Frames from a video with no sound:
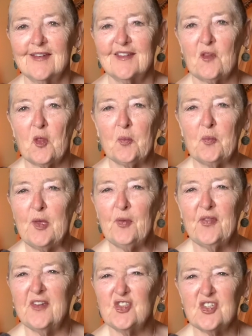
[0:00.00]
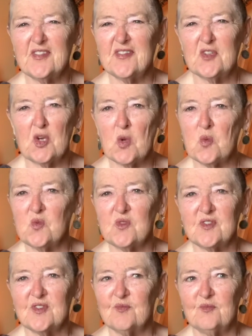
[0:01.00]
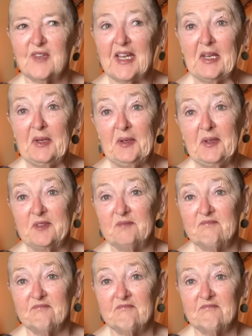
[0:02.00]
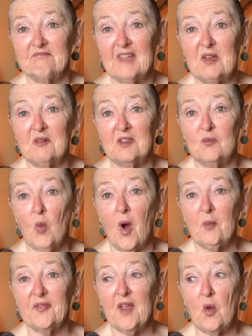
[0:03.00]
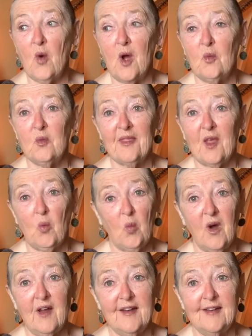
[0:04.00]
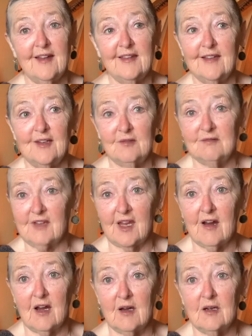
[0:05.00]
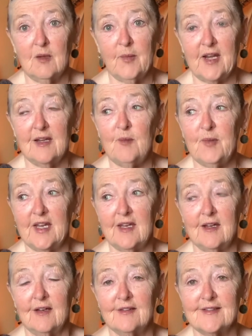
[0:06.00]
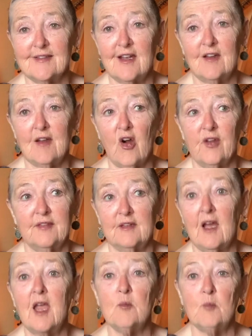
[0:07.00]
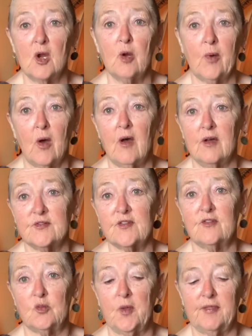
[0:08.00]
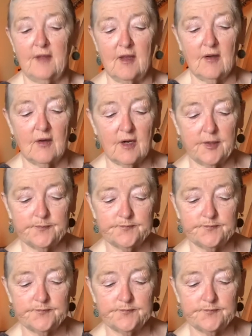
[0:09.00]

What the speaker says: So they're people that just don't get along. They want what they want when they want it, and they don't care about anybody else. They are the nightmare boss, is what they are.